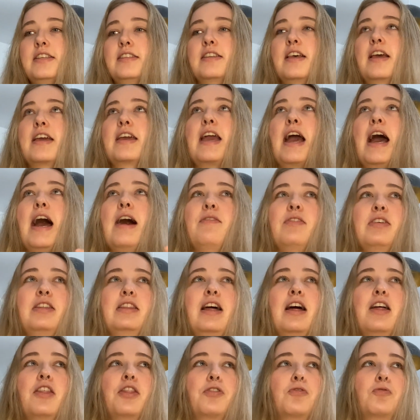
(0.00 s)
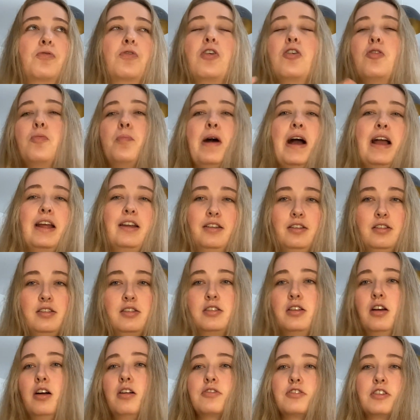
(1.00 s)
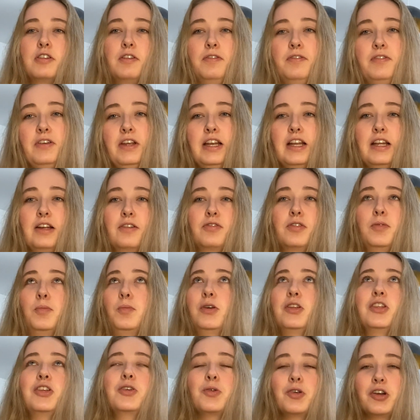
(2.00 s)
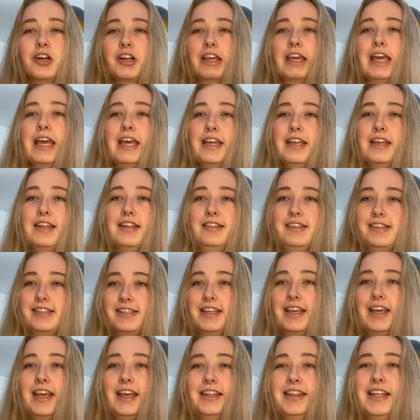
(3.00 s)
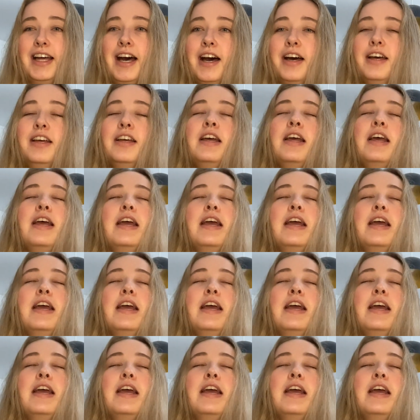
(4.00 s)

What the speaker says: like having that throwback nostalgic feeling from when you were a kid and seeing that,